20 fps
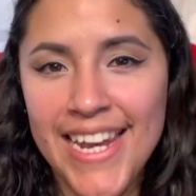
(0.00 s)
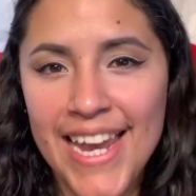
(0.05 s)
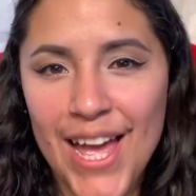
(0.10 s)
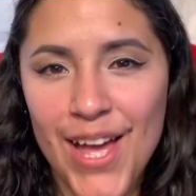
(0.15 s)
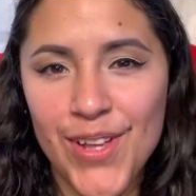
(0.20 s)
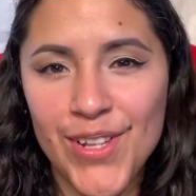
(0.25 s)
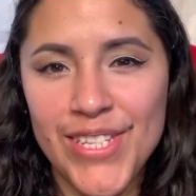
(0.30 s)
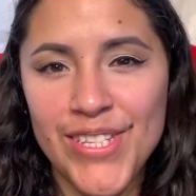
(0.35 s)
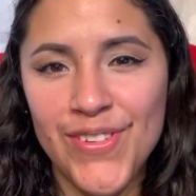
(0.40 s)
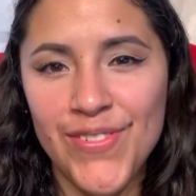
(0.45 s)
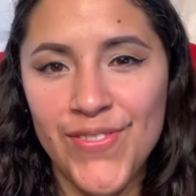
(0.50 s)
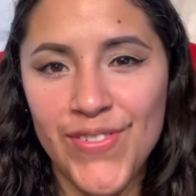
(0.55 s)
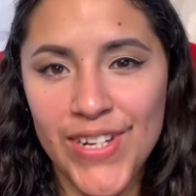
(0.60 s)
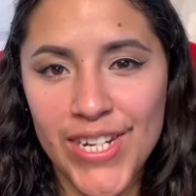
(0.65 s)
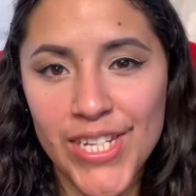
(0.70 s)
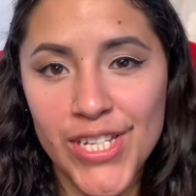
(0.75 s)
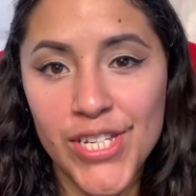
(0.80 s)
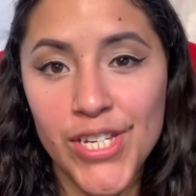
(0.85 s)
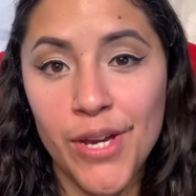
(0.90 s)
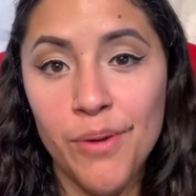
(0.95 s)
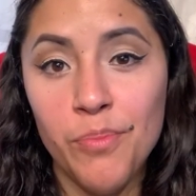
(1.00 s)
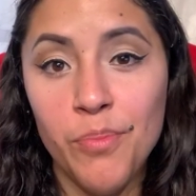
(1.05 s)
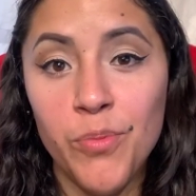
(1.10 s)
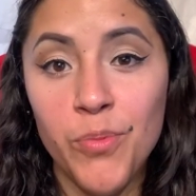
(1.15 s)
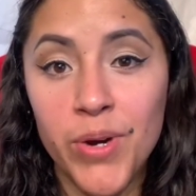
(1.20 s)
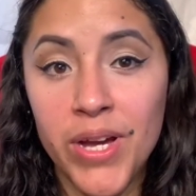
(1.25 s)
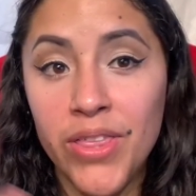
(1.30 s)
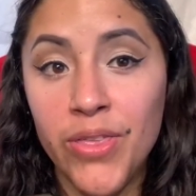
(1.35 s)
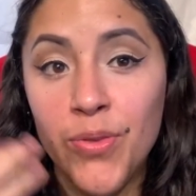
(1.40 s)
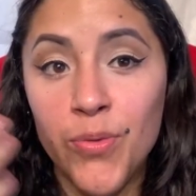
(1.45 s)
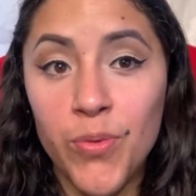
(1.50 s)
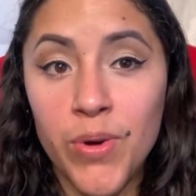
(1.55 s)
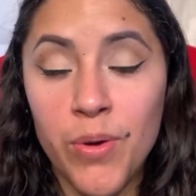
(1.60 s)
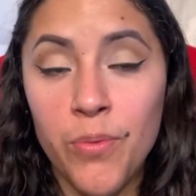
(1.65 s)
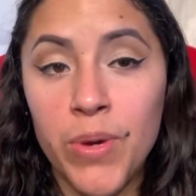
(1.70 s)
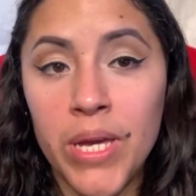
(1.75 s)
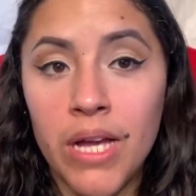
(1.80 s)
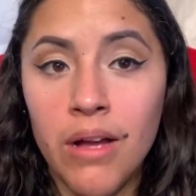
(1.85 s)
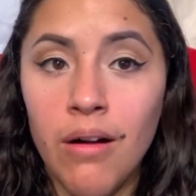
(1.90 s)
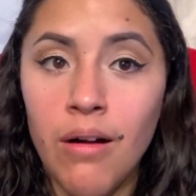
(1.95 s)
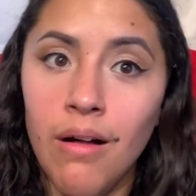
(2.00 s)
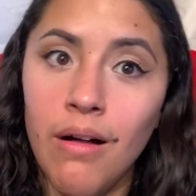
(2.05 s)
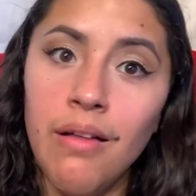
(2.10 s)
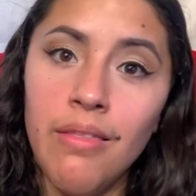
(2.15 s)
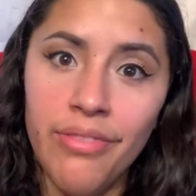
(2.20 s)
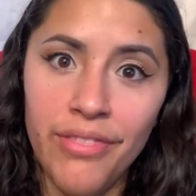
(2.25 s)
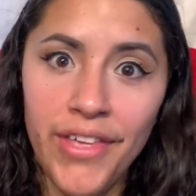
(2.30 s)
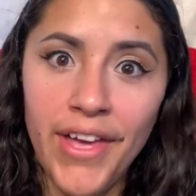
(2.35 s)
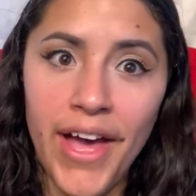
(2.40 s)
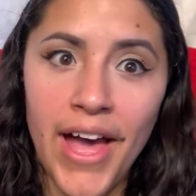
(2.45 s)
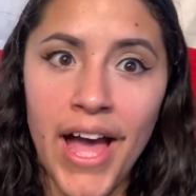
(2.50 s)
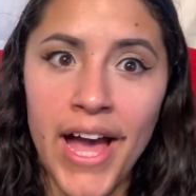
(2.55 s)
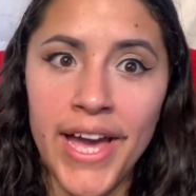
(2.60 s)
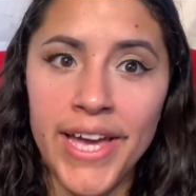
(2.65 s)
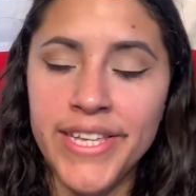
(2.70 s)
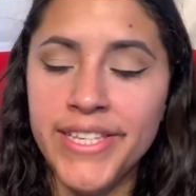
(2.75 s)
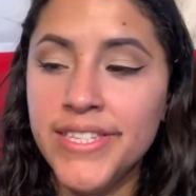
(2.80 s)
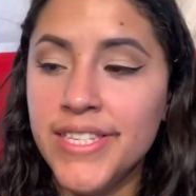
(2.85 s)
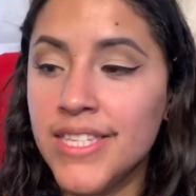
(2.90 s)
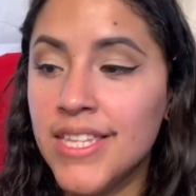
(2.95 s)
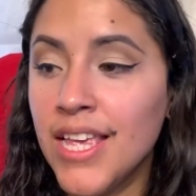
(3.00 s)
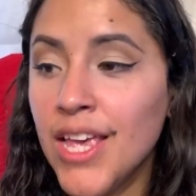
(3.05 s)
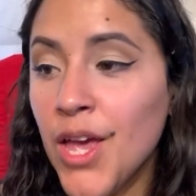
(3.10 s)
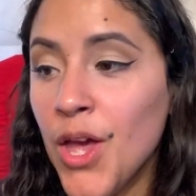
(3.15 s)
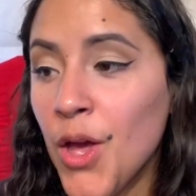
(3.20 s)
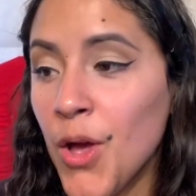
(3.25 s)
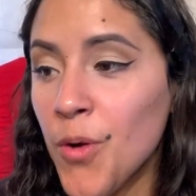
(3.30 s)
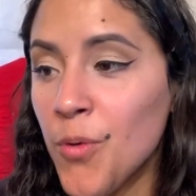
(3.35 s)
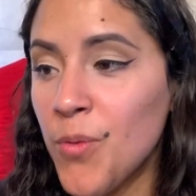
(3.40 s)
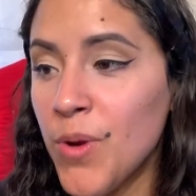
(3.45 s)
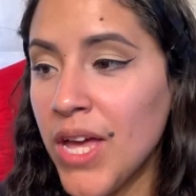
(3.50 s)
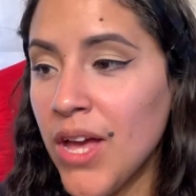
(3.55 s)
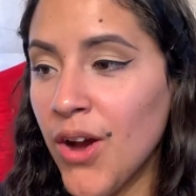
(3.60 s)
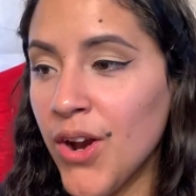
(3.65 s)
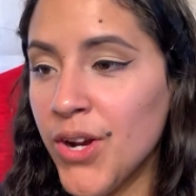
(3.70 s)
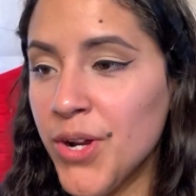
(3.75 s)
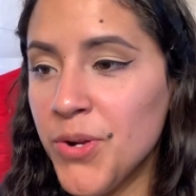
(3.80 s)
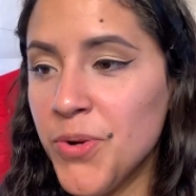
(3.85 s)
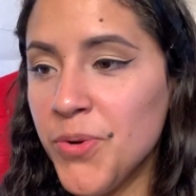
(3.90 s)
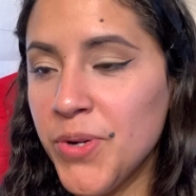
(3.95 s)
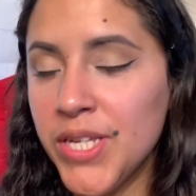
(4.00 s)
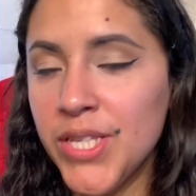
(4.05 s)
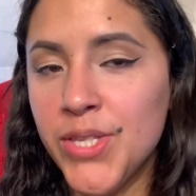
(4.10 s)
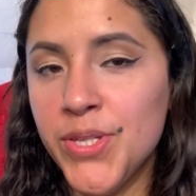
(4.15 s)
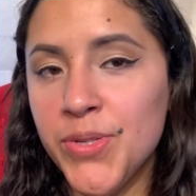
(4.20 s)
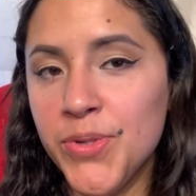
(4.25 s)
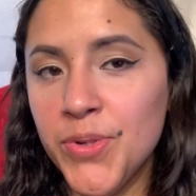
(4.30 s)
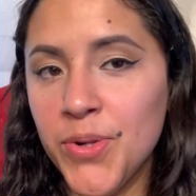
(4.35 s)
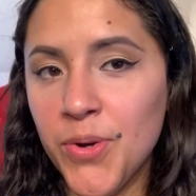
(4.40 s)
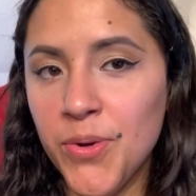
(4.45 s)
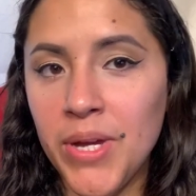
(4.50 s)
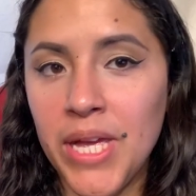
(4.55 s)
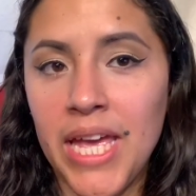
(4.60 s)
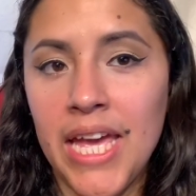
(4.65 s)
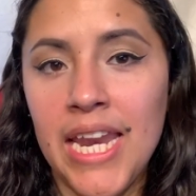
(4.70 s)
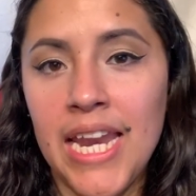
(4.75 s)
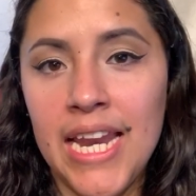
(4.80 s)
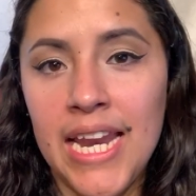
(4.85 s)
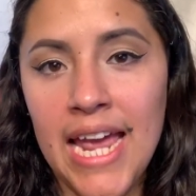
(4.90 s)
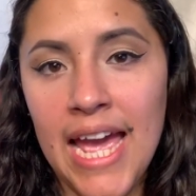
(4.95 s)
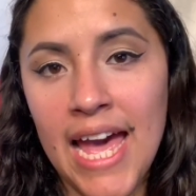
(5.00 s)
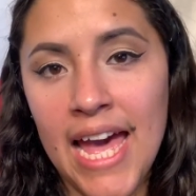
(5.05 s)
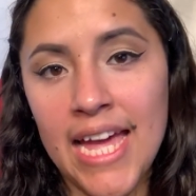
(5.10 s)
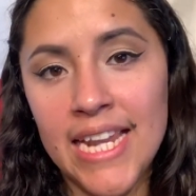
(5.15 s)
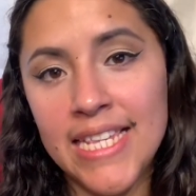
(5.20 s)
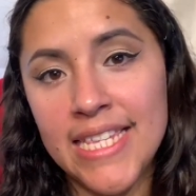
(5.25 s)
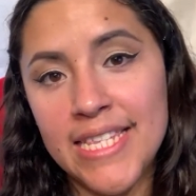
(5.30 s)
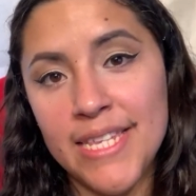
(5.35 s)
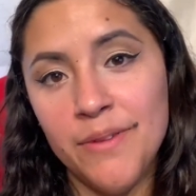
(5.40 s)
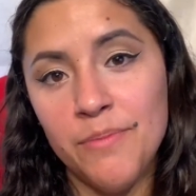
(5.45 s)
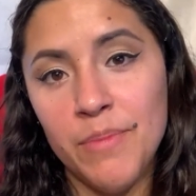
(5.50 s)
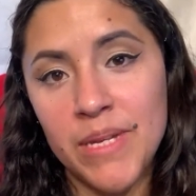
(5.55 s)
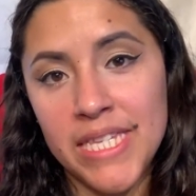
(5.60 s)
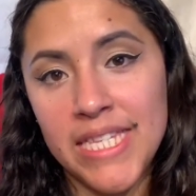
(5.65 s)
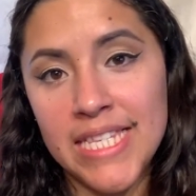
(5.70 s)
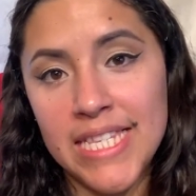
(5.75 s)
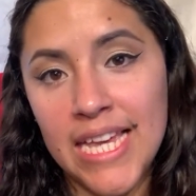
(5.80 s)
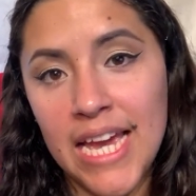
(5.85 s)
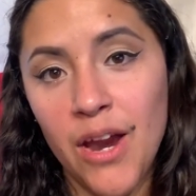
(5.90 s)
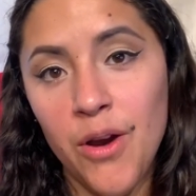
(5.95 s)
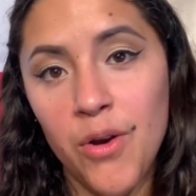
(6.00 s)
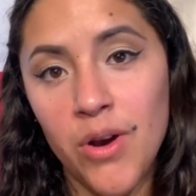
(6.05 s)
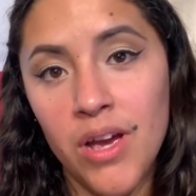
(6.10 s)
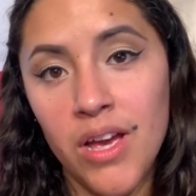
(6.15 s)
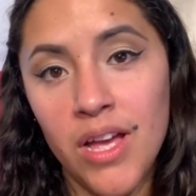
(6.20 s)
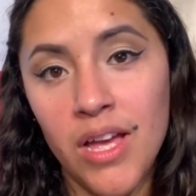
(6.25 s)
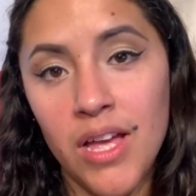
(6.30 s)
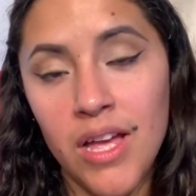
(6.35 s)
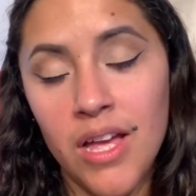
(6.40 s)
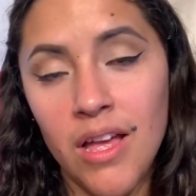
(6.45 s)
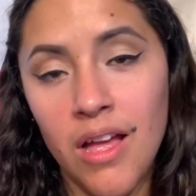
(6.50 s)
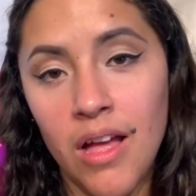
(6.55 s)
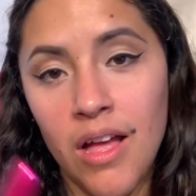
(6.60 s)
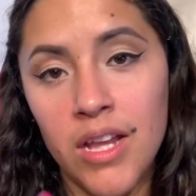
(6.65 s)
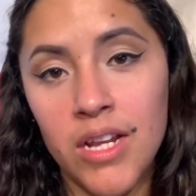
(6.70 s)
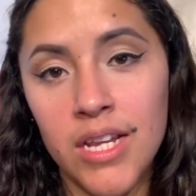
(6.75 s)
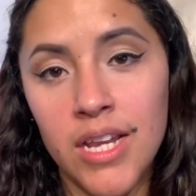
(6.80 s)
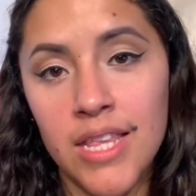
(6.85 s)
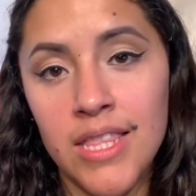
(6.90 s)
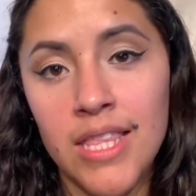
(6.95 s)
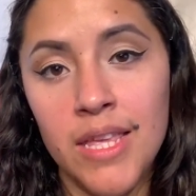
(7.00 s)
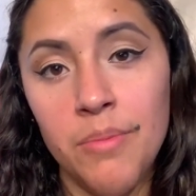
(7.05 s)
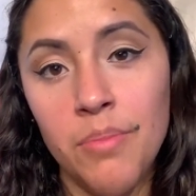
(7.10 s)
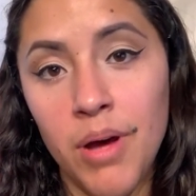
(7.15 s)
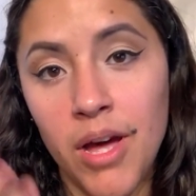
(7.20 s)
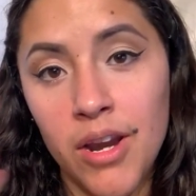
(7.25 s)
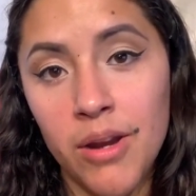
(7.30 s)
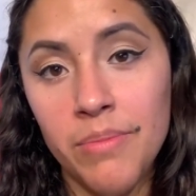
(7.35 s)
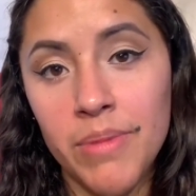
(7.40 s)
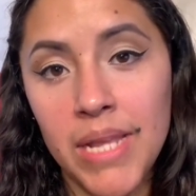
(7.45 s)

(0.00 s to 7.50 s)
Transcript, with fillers: now to finish up with what we call the eyes, we are going to go ahead and add some mascara on the bottom